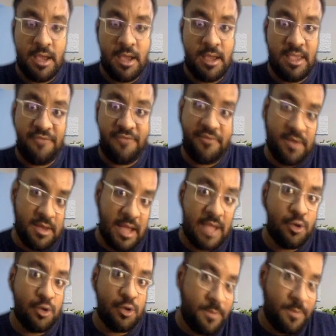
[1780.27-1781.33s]
if
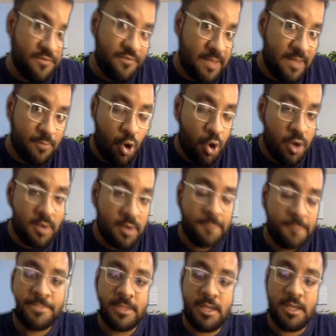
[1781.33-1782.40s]
I hope, if I am wrong,
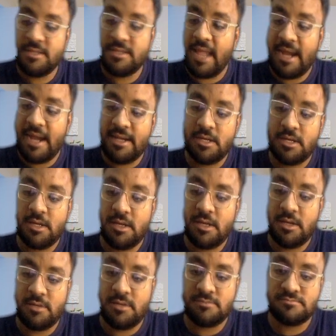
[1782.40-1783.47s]
that
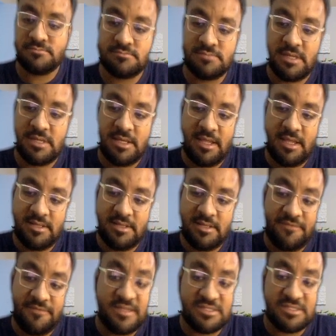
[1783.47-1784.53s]

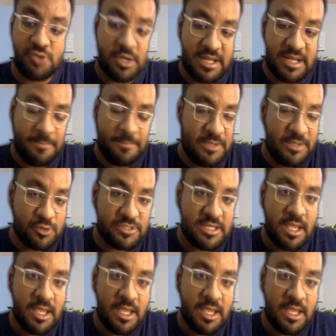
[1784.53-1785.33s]
if this is not an abuse,